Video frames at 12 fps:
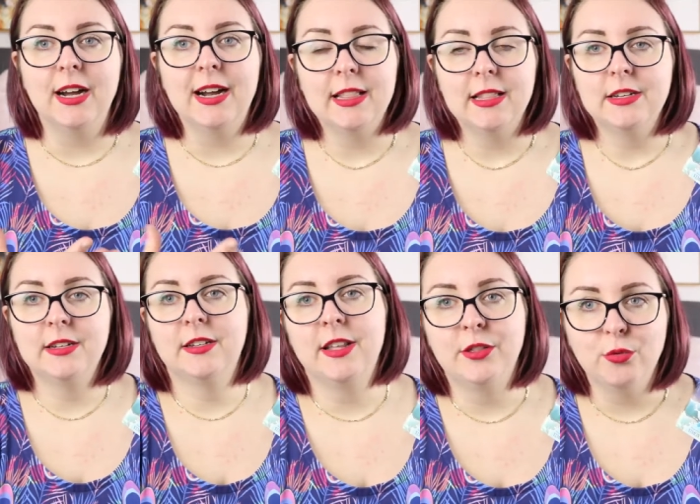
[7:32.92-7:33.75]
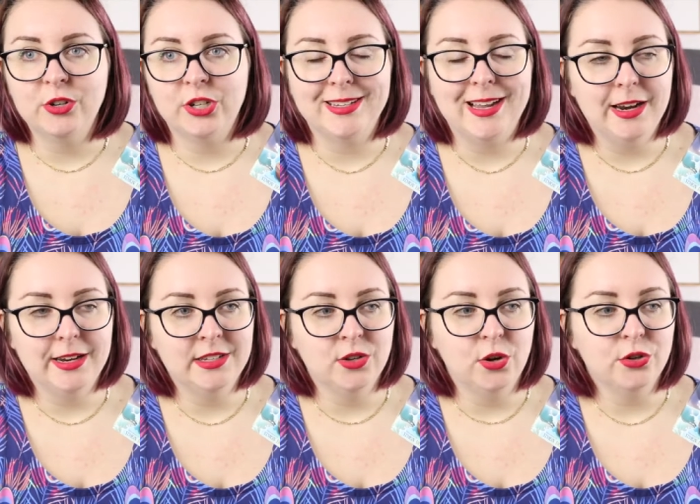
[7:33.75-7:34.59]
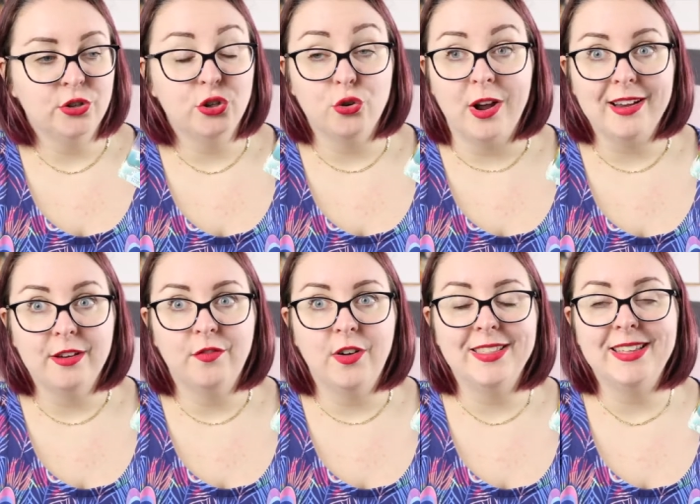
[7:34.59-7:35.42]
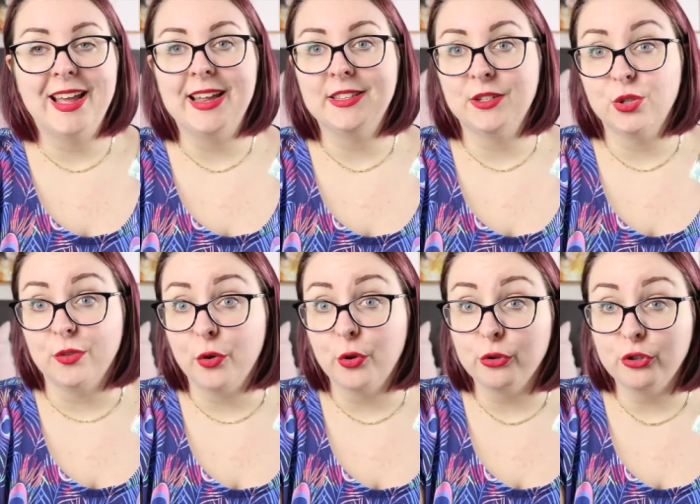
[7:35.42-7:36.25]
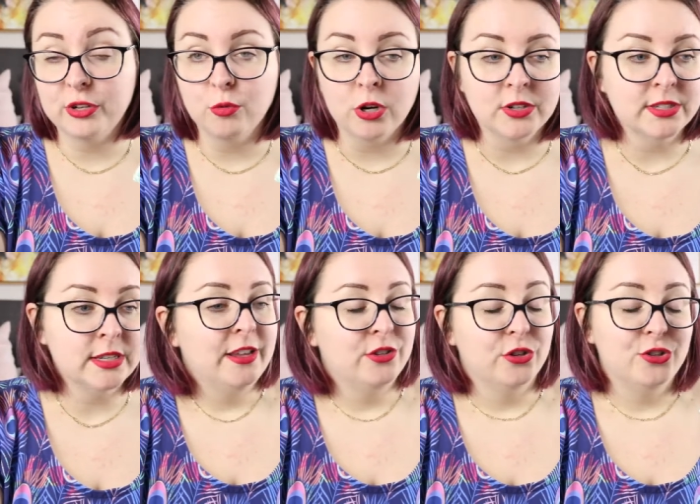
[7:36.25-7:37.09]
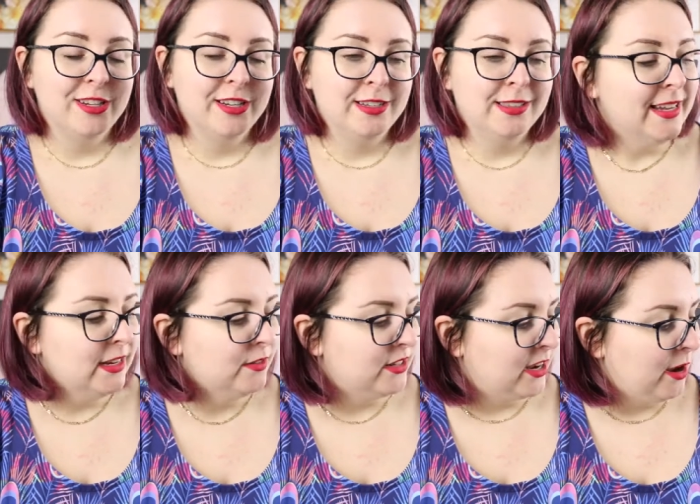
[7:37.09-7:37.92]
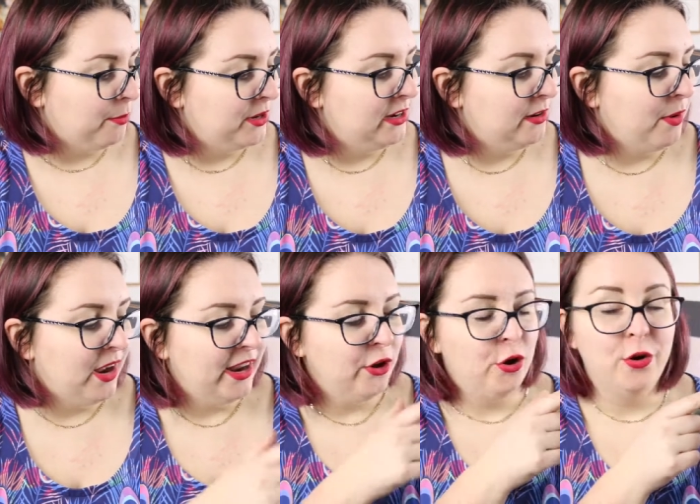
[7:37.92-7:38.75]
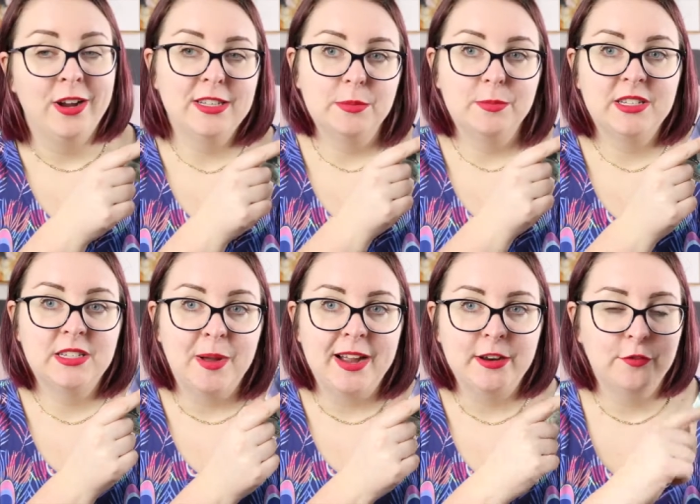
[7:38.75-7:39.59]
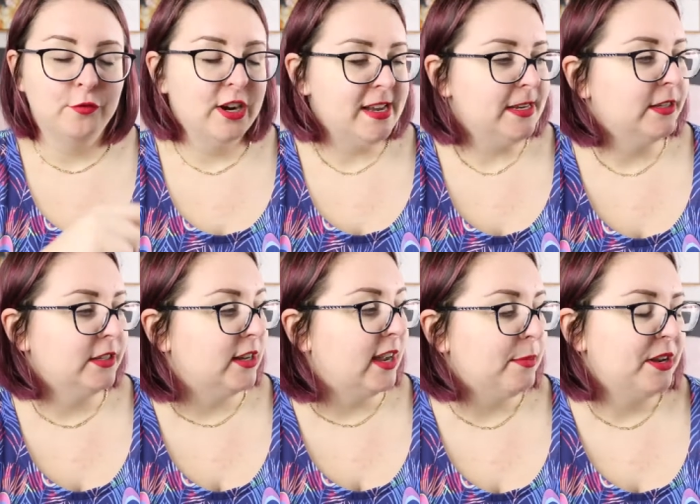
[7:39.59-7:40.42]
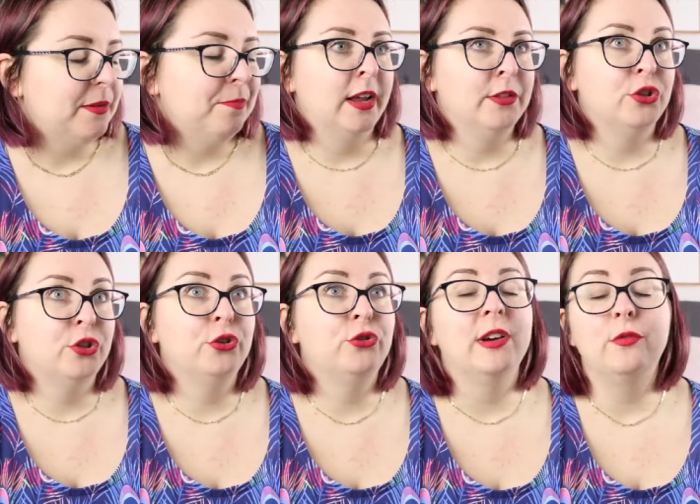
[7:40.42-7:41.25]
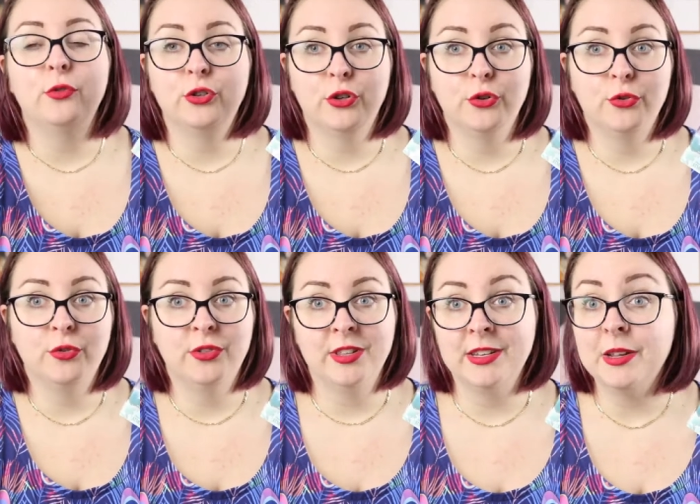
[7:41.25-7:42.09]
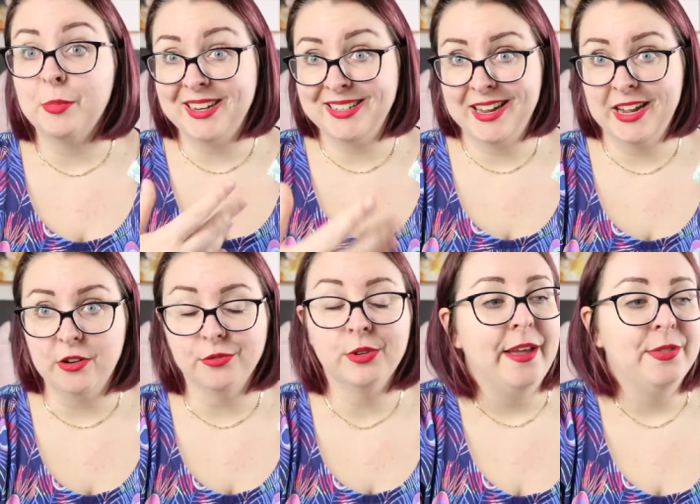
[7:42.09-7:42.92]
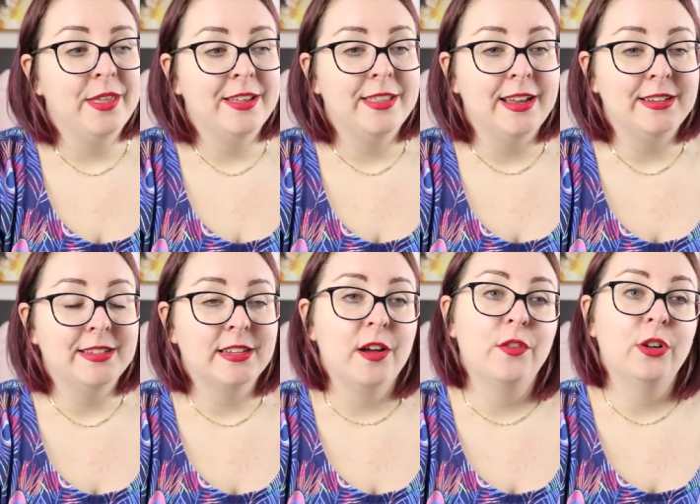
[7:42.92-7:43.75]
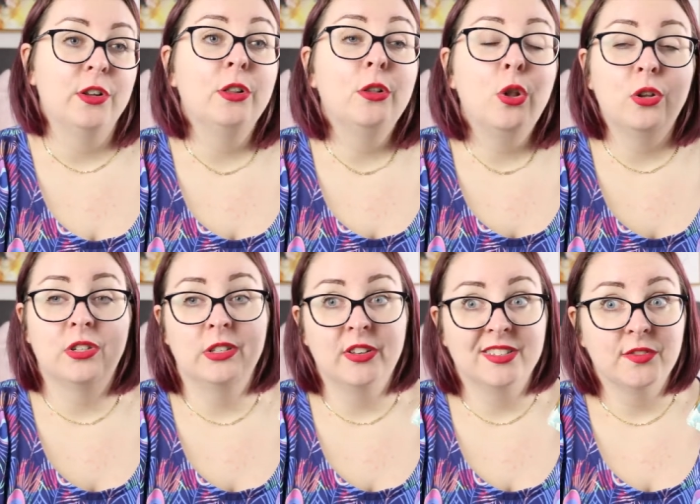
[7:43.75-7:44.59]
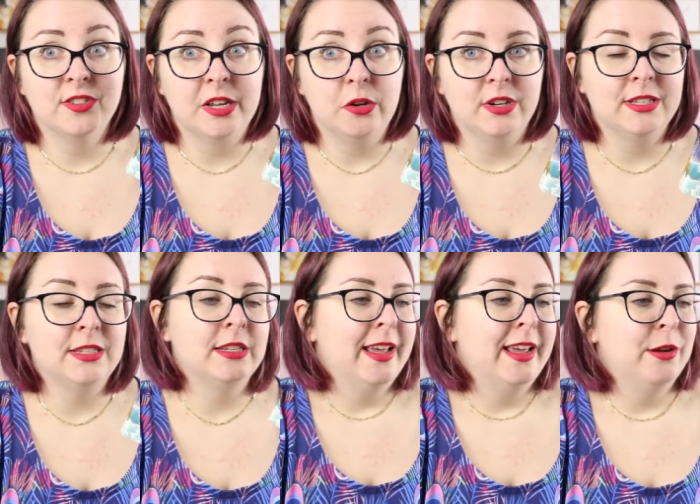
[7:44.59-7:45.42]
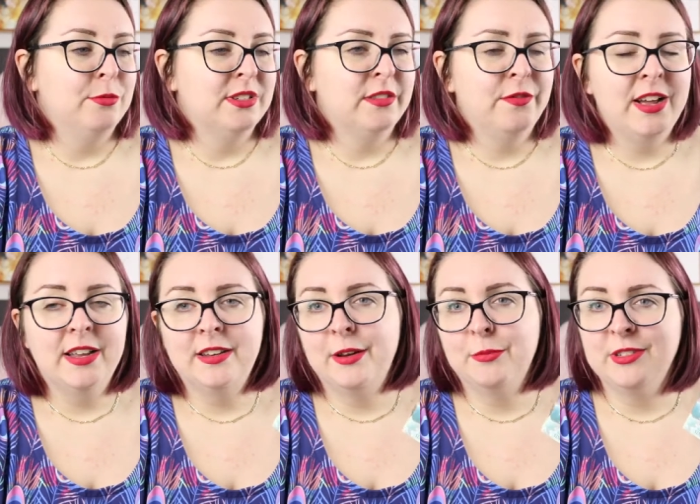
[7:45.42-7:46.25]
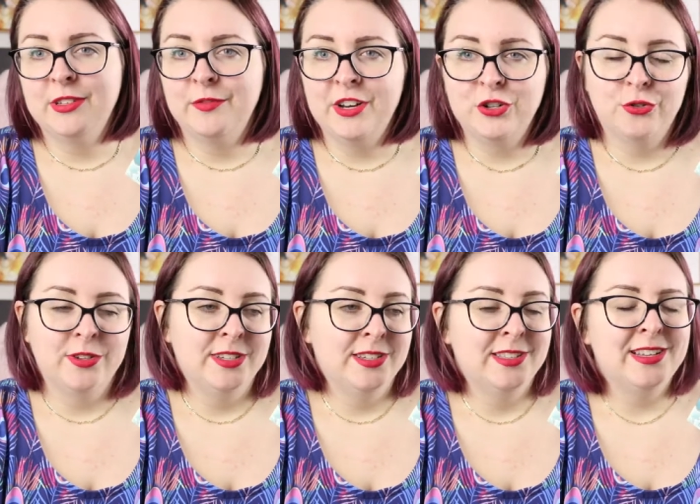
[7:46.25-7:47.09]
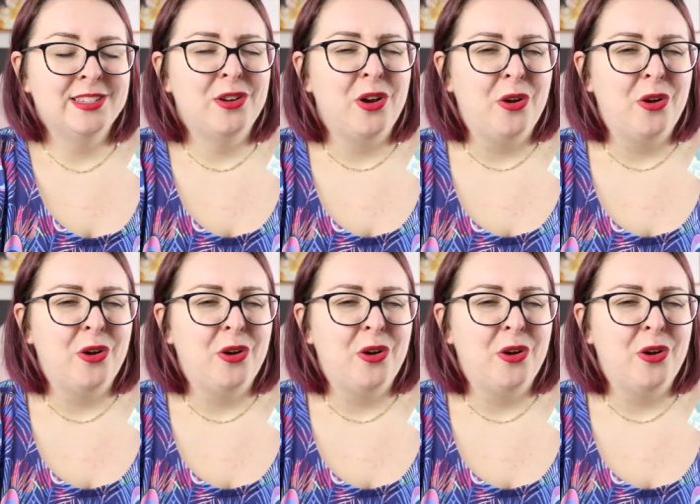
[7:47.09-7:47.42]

island that the witch's hut is on to try and find the answers of who she was. So she leaves accompanied by her huntsman spider friend, Simon, and the two travel to the nearby town. And there they discover lots and lots of secrets. It was fun, it was adventurous. There's a